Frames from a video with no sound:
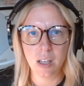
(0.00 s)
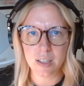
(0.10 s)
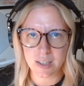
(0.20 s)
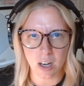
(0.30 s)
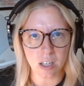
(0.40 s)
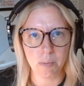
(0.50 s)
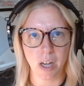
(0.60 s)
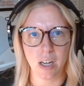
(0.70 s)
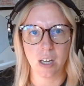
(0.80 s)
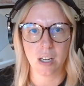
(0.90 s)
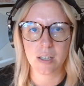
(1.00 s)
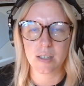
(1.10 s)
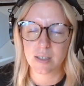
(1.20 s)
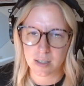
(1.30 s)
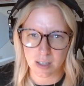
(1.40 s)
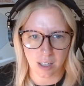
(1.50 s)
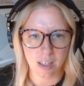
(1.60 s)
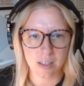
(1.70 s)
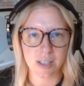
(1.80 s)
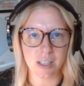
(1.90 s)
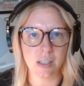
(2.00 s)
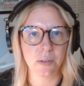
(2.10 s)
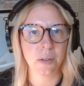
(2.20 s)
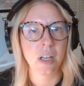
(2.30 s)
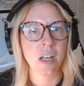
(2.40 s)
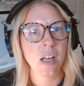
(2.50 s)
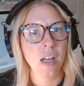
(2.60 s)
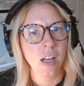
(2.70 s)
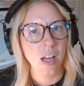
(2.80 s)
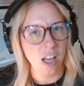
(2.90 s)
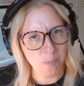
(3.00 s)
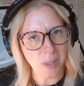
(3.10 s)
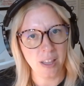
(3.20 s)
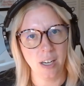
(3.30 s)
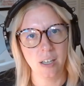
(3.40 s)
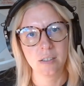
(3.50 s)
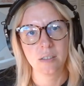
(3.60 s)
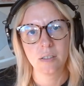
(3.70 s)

let's talk about it, because I guarantee you I've been there.